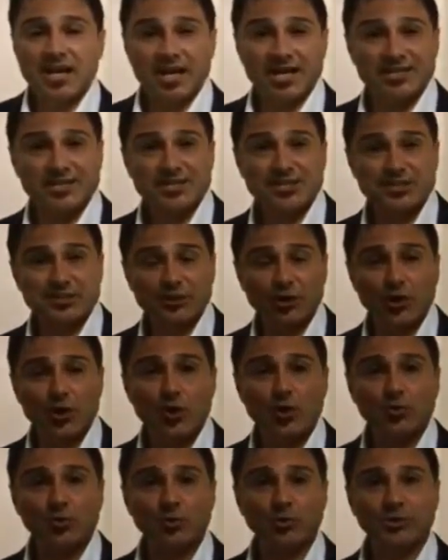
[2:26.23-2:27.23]
a
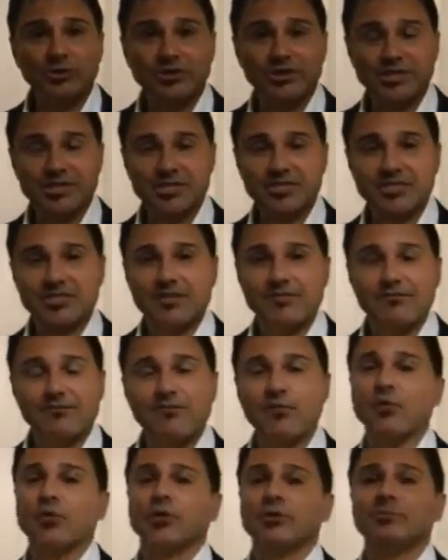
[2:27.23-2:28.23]
slow release
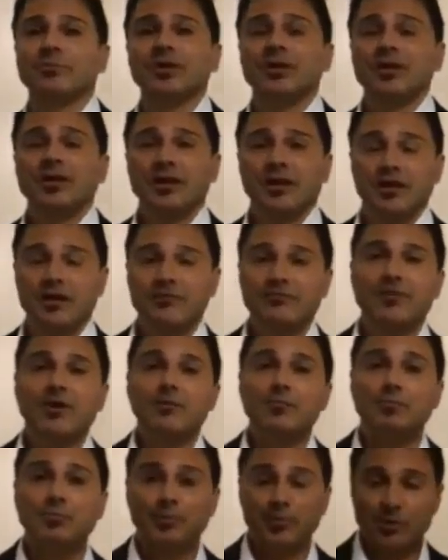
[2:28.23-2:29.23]
form of
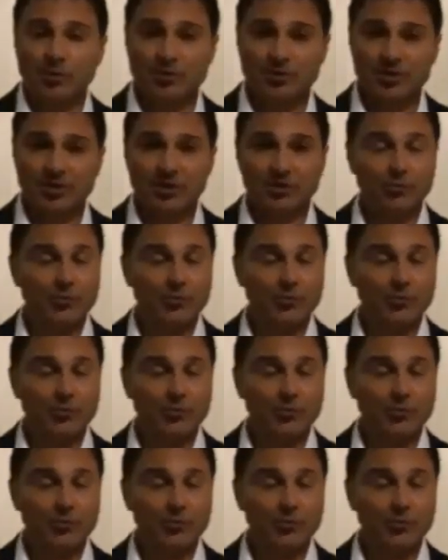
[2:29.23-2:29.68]
protein.